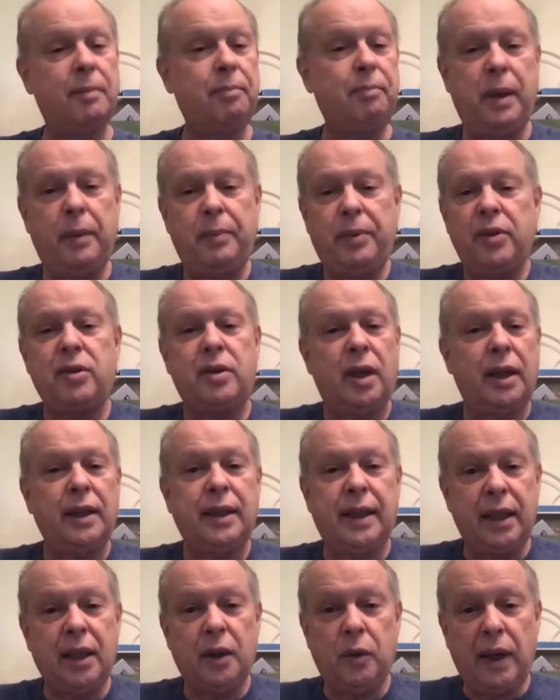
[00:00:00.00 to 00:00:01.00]
people started
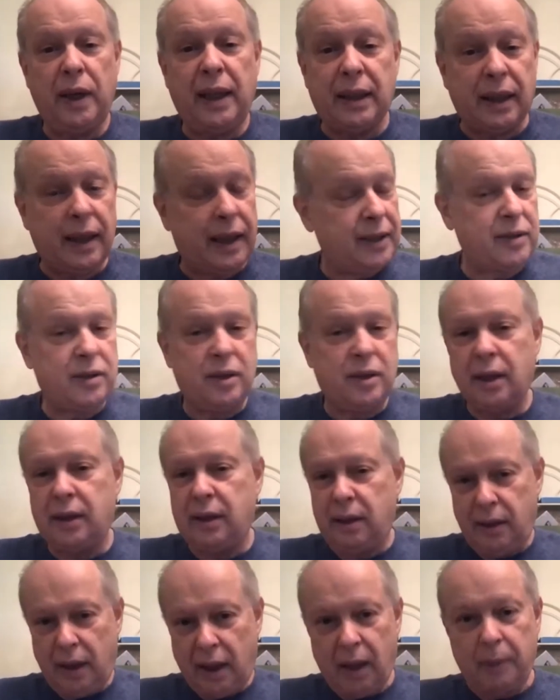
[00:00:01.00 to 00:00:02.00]
getting well. I started
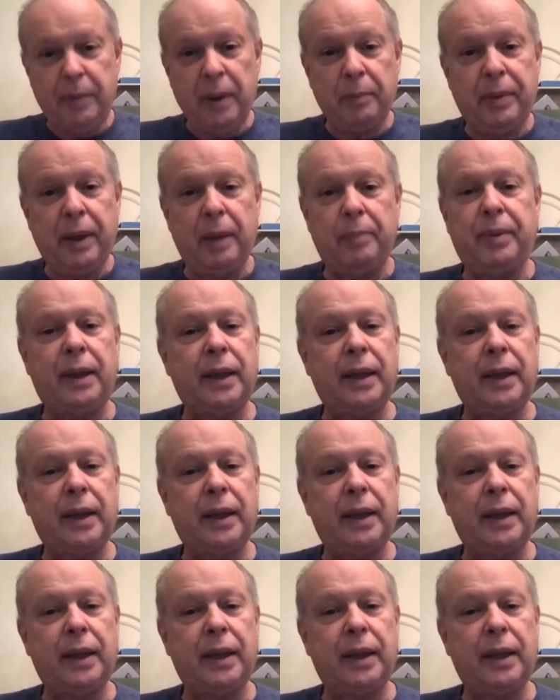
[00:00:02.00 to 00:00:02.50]
helping people,